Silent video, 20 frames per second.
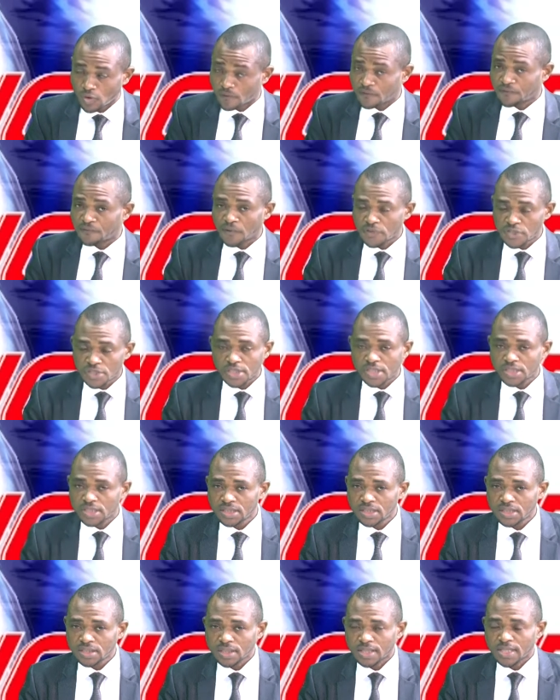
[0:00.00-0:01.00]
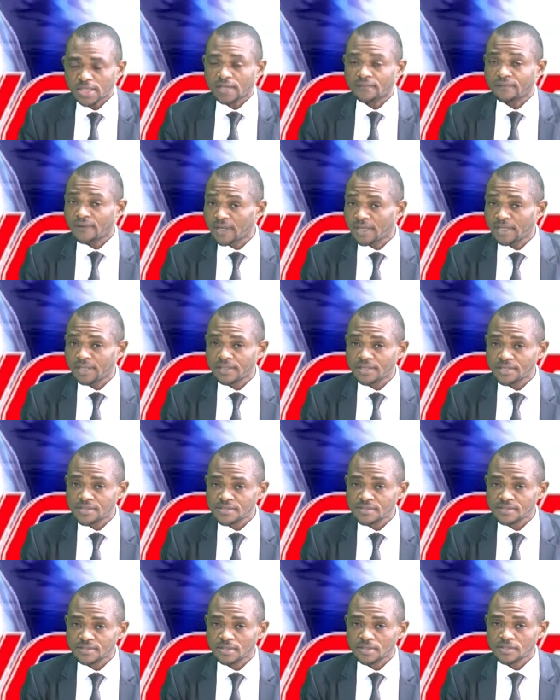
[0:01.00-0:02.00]
Unfortunately, Ngengafac
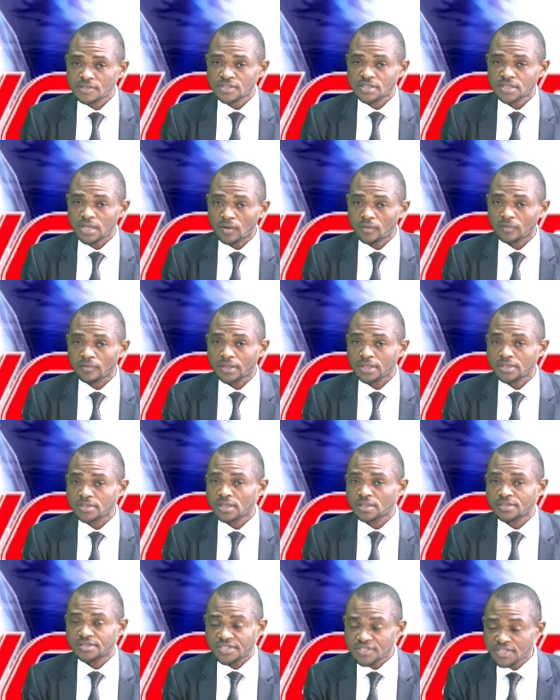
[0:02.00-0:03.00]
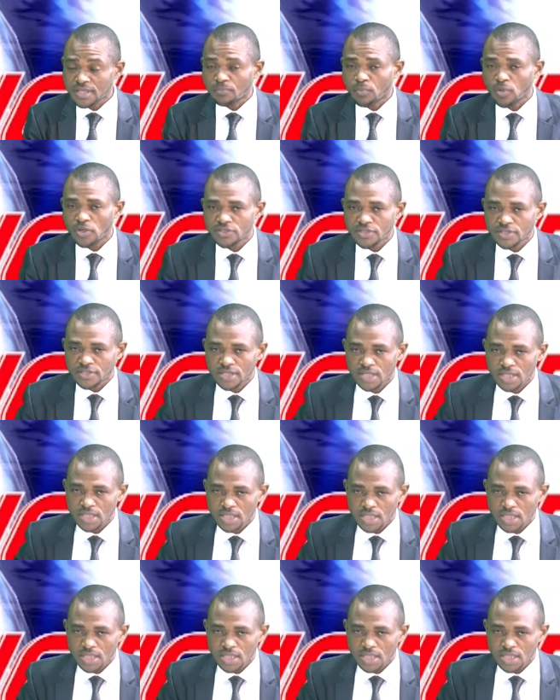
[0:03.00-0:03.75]
Ernest sounded disappointed,